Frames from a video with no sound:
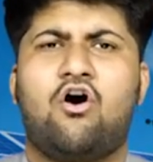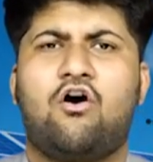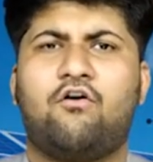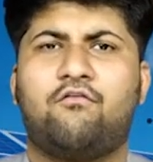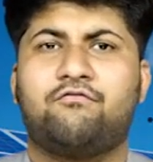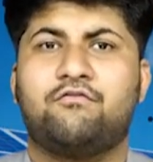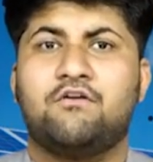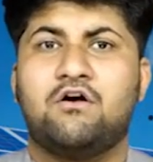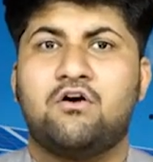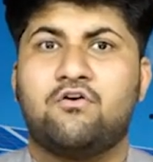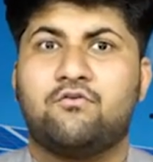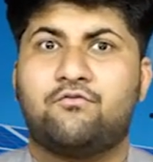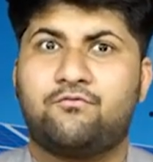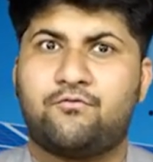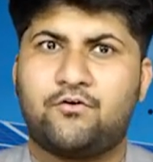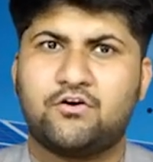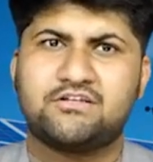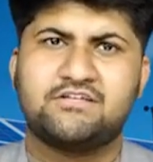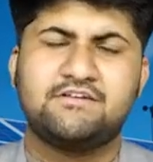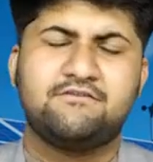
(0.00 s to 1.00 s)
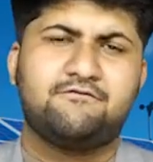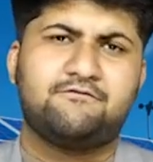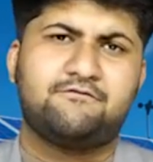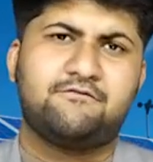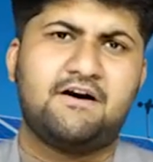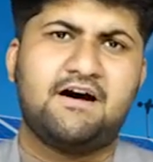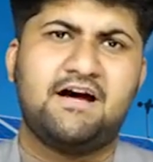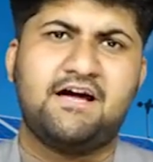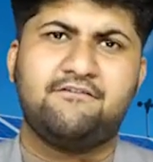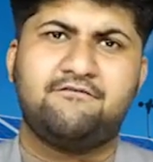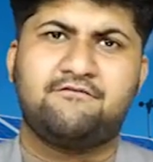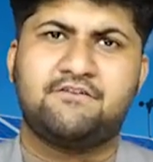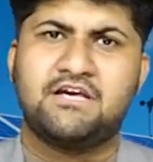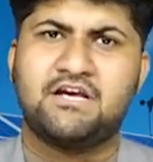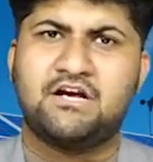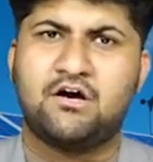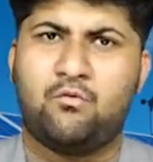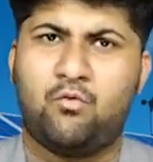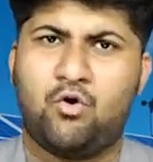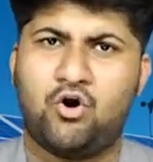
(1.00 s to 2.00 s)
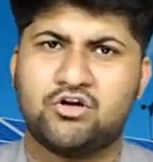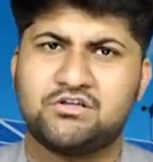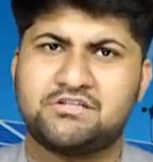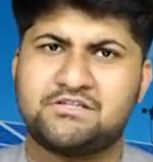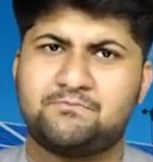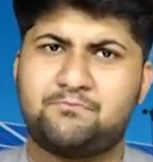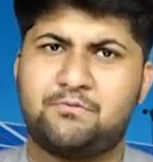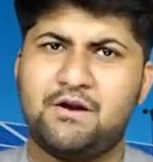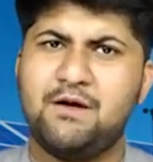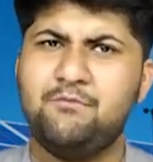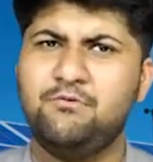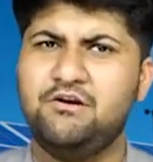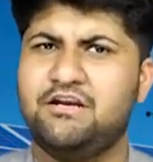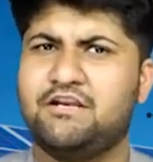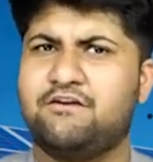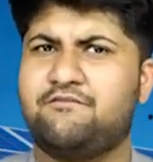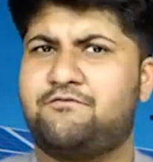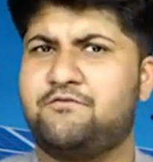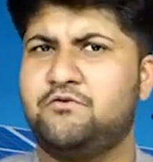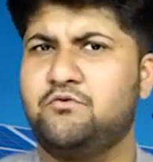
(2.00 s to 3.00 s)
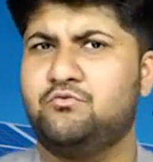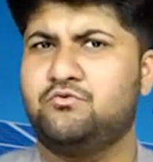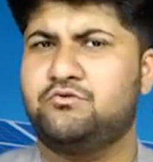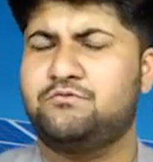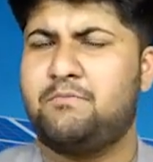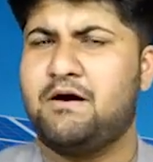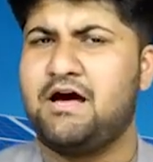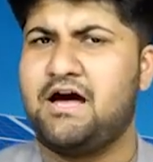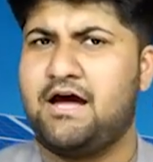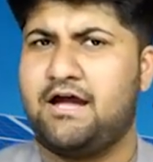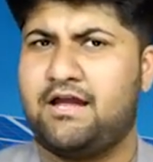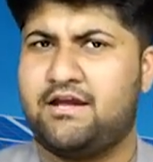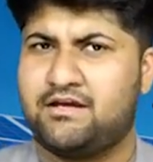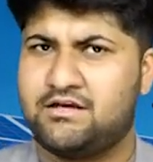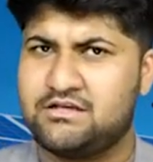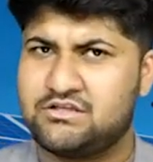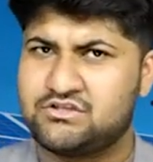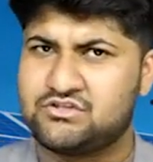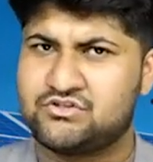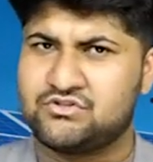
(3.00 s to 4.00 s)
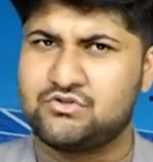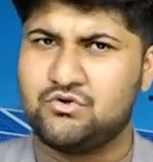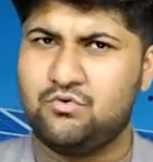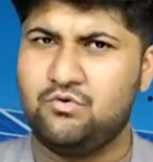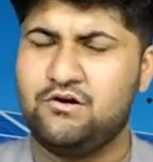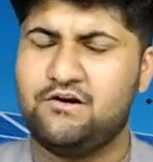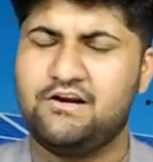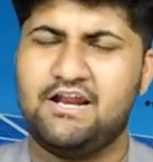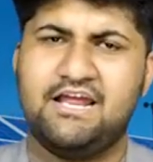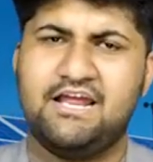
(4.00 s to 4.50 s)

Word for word: of 45 gigawatts primarily fueled by solar